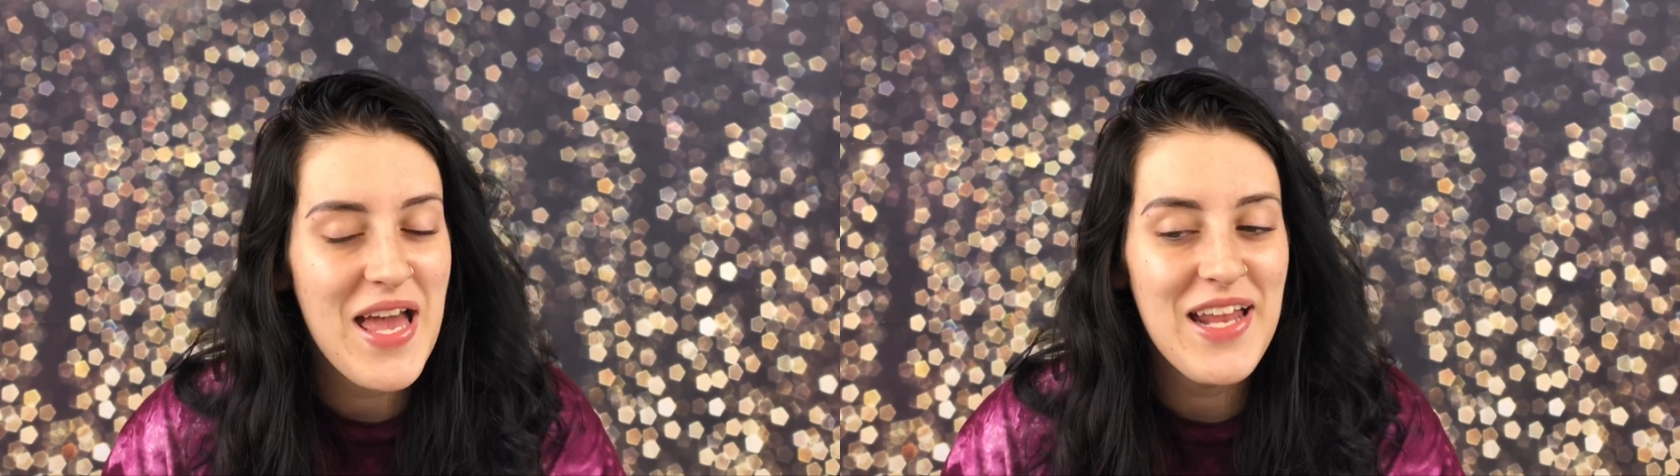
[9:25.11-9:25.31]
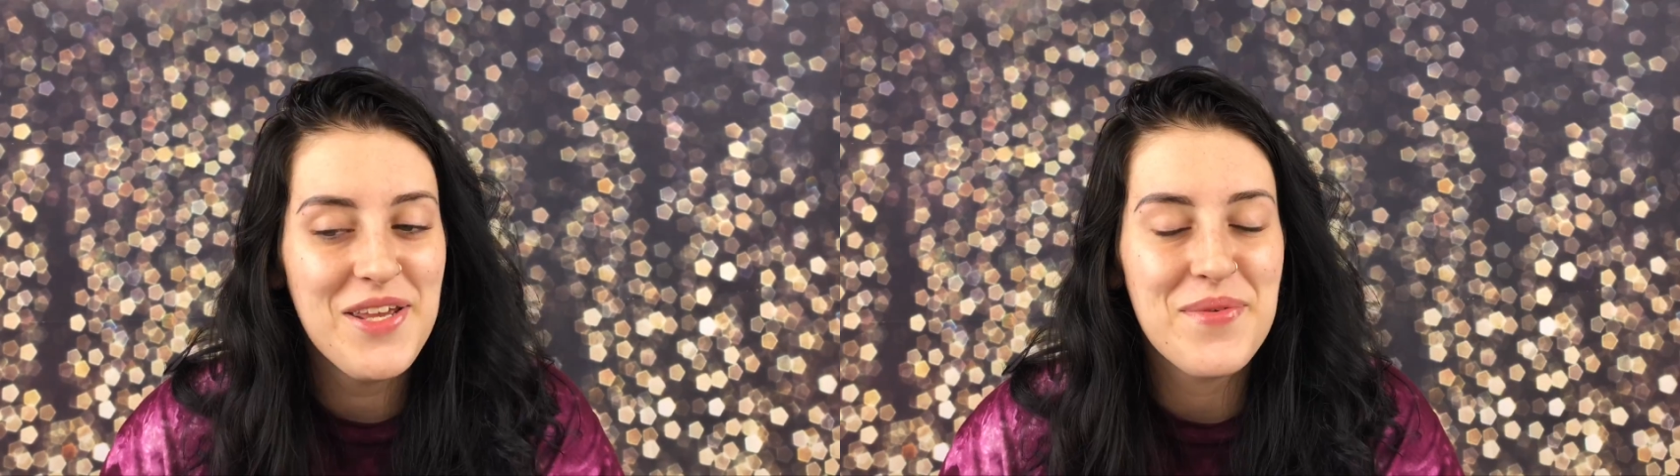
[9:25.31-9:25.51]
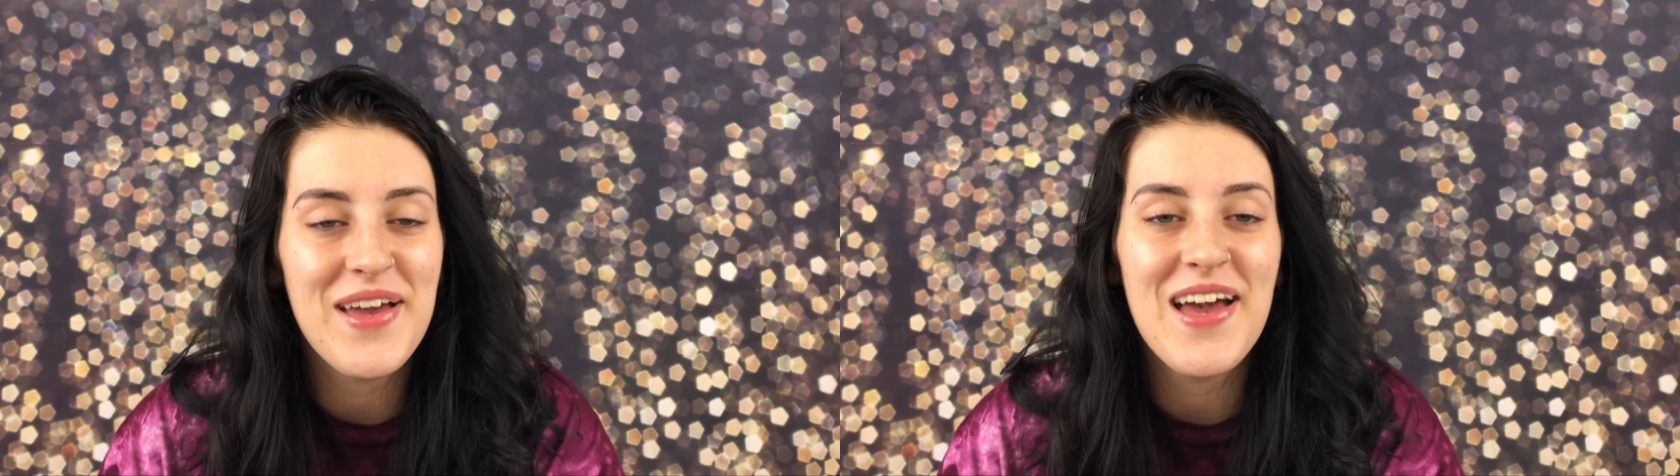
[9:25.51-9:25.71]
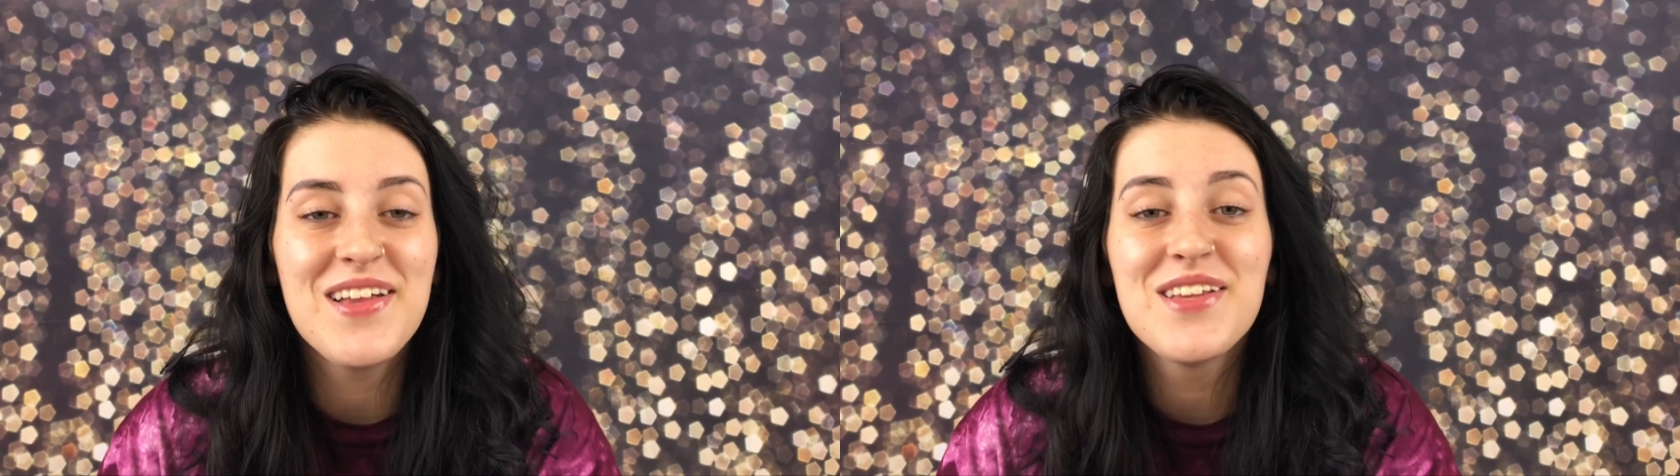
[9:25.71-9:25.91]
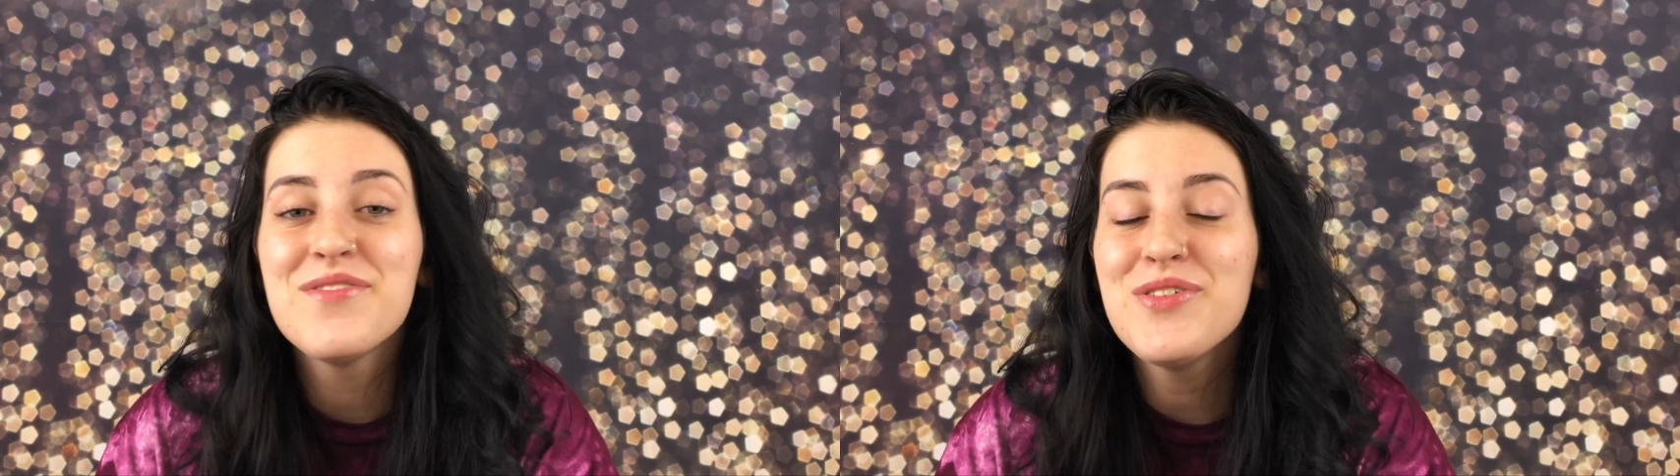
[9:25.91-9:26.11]
Anyway, I
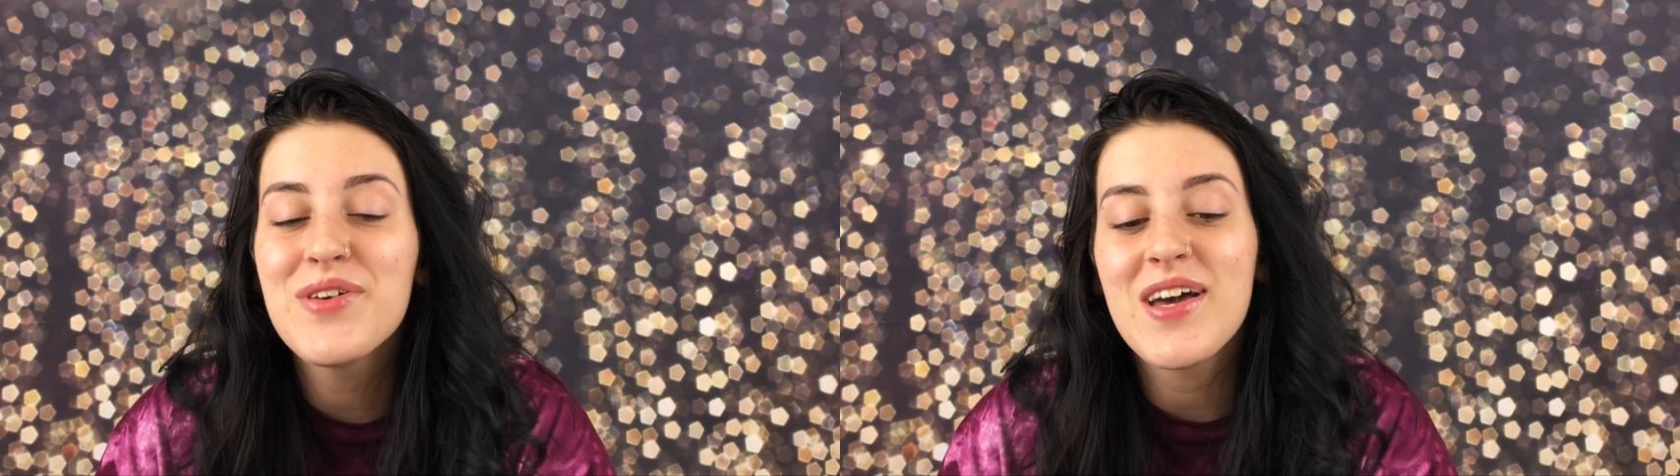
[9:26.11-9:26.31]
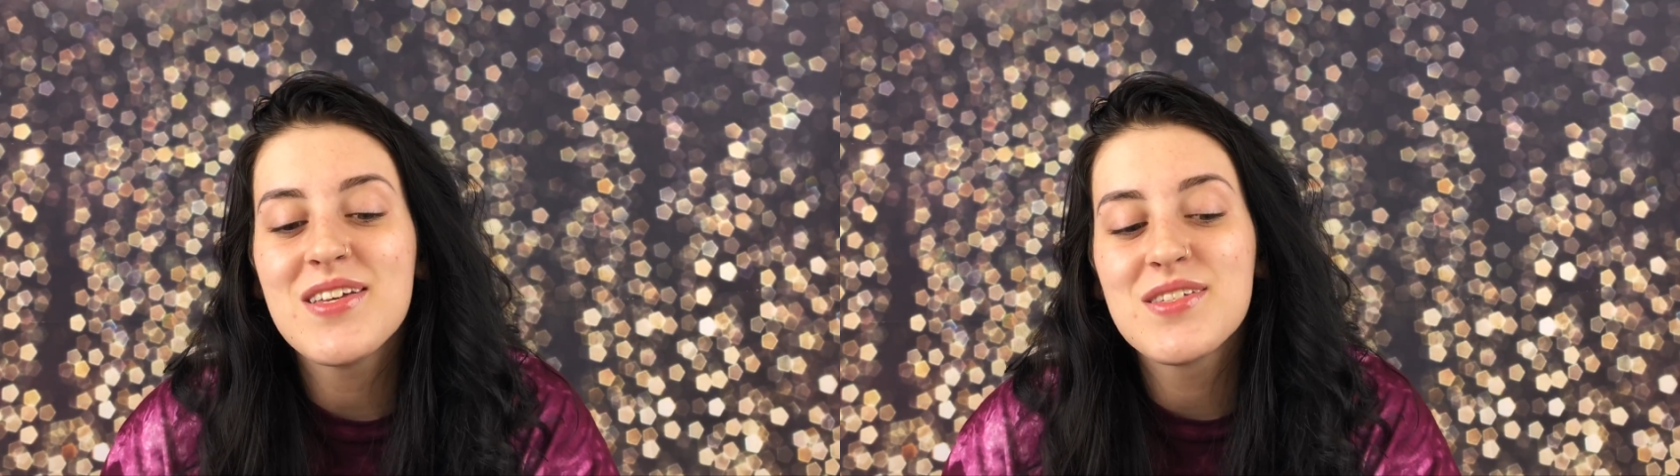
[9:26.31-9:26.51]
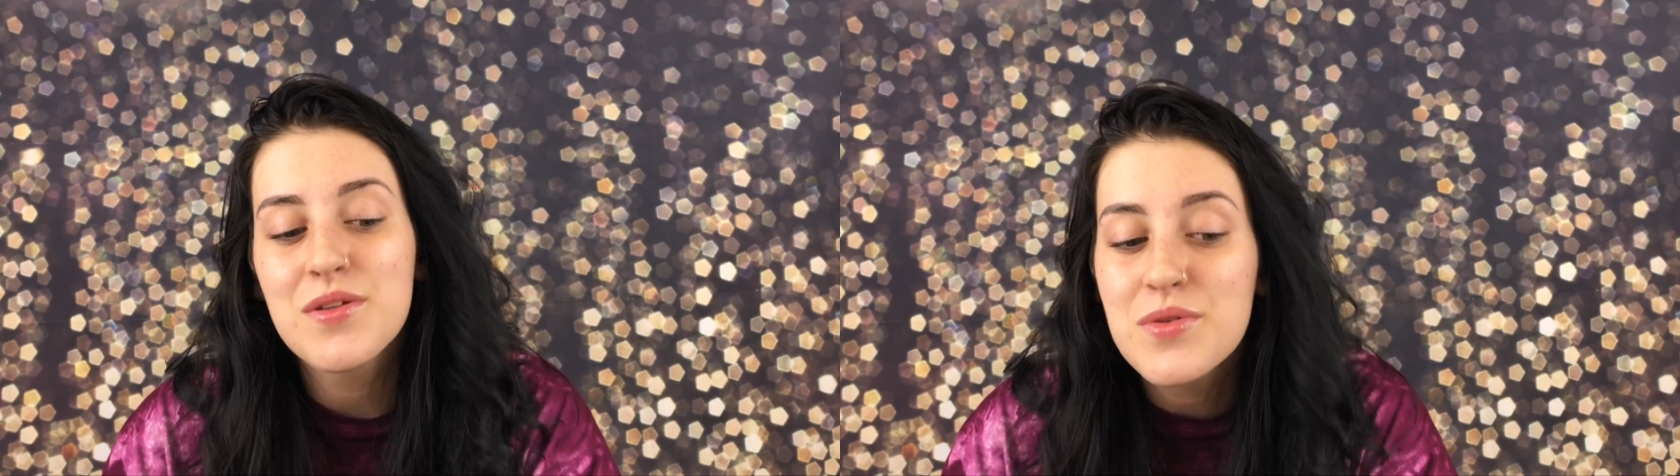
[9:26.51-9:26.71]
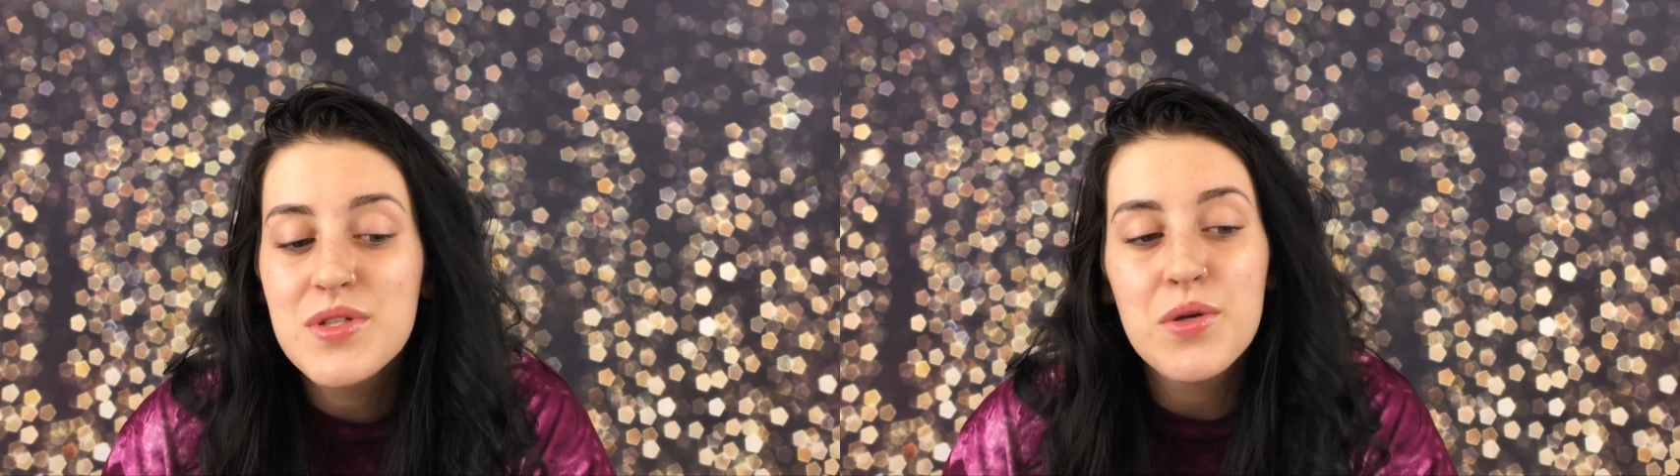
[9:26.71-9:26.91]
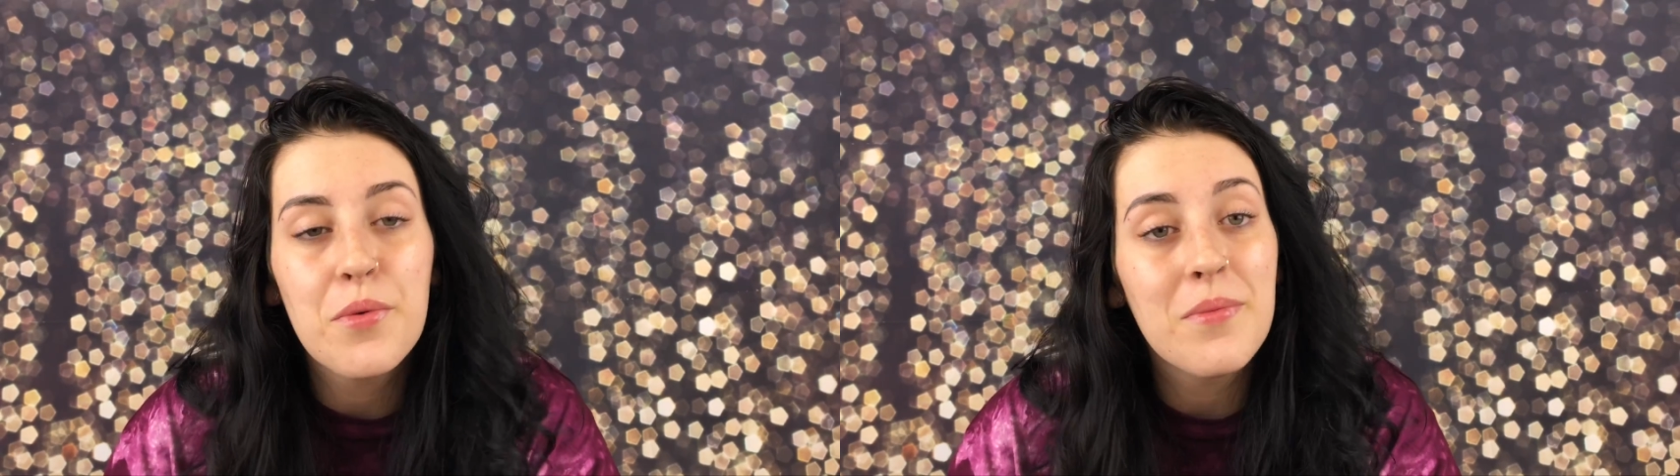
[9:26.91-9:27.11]
love you guys
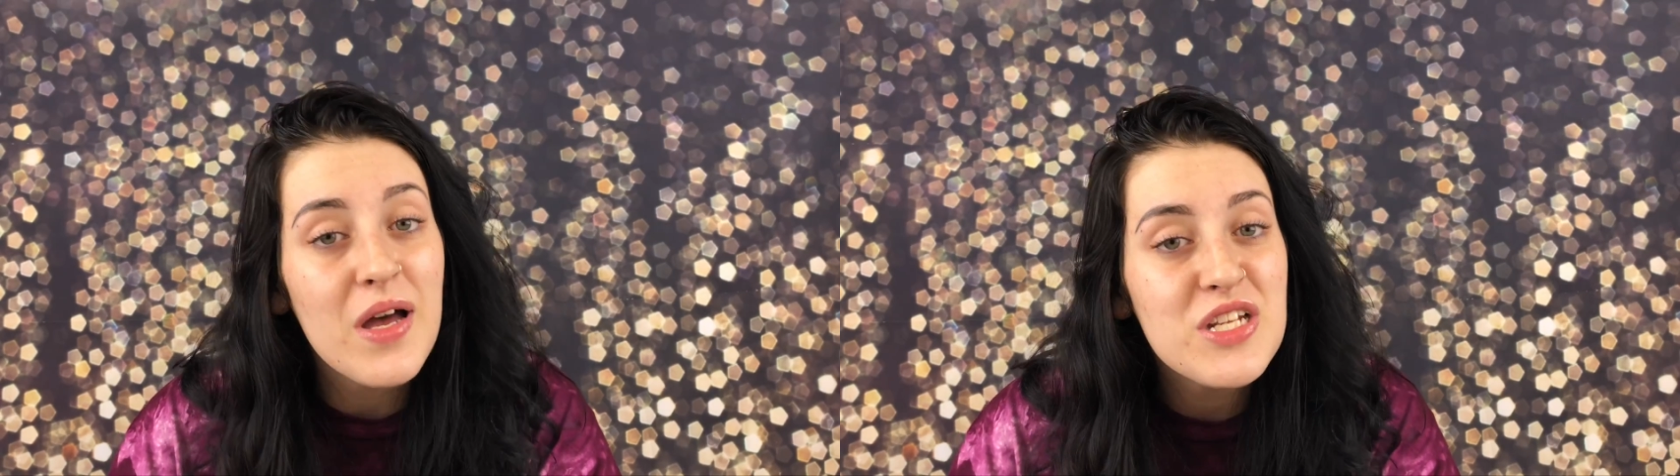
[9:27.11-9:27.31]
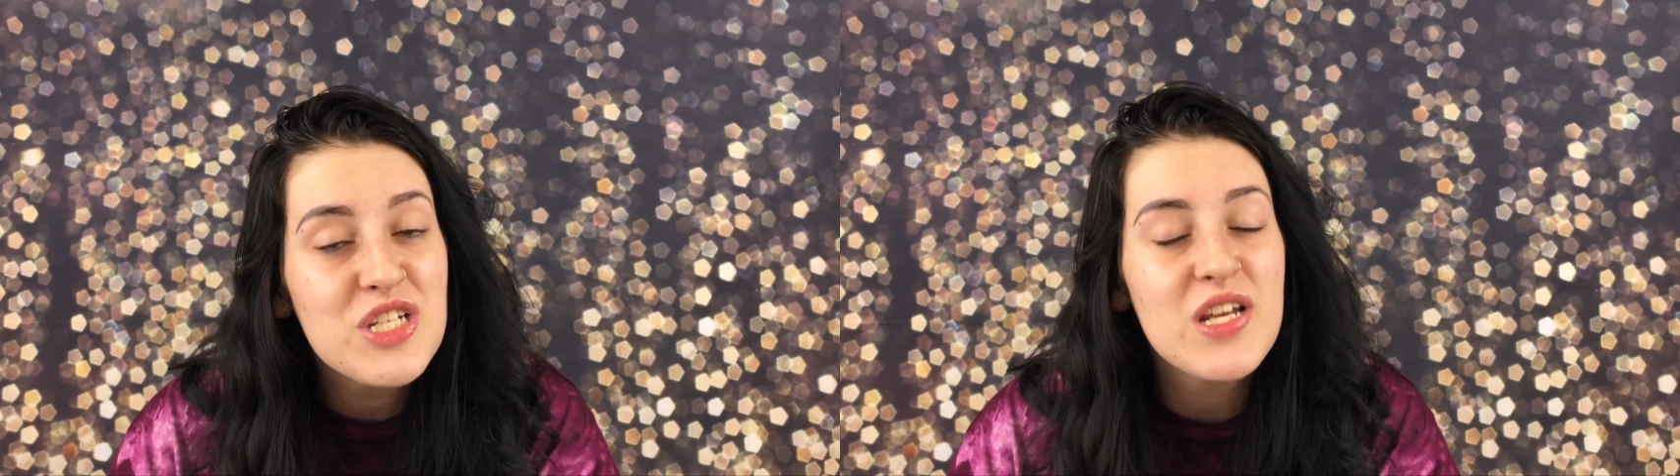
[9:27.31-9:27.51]
so much.